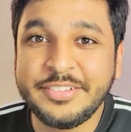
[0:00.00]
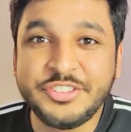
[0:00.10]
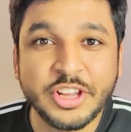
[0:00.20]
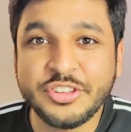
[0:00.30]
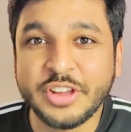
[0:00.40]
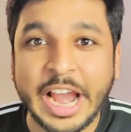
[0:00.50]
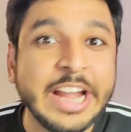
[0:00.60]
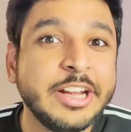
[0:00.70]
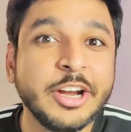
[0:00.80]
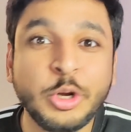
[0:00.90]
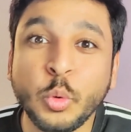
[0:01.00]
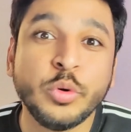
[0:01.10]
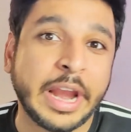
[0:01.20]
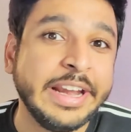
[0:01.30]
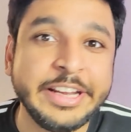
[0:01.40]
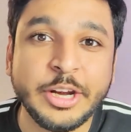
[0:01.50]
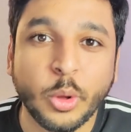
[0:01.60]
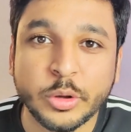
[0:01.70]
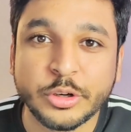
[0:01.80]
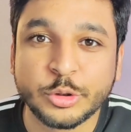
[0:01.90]
just under
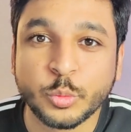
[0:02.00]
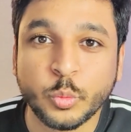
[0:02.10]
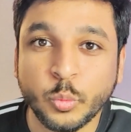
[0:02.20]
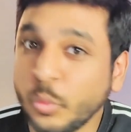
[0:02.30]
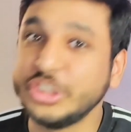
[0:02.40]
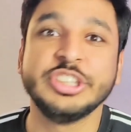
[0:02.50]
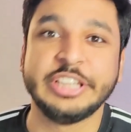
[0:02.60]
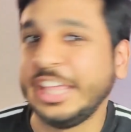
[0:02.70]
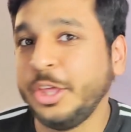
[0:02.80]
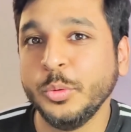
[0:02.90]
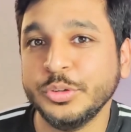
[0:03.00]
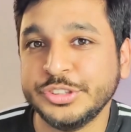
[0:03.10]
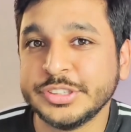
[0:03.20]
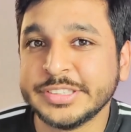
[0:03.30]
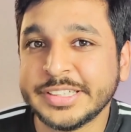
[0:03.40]
$290 which is huge.